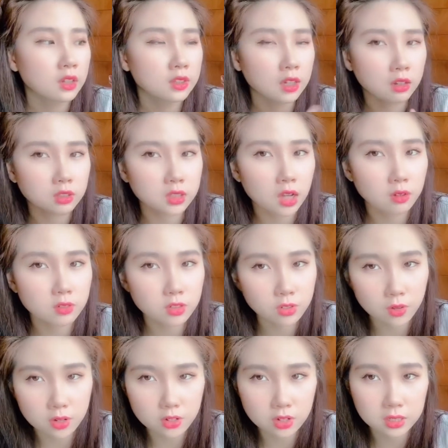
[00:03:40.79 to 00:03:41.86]
downside of the
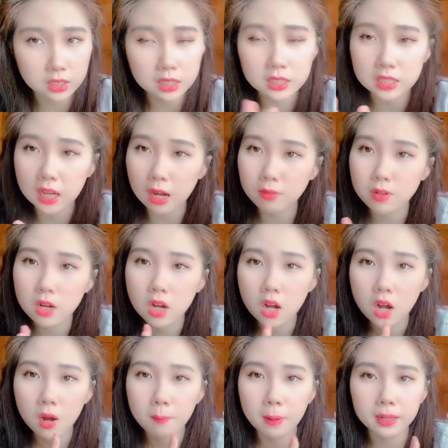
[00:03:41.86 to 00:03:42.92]
scratches and stuff
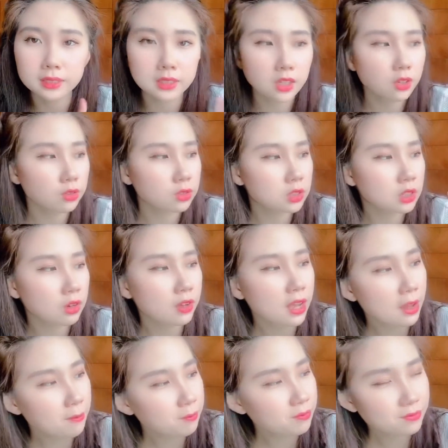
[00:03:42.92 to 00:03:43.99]
but it's cute so yeah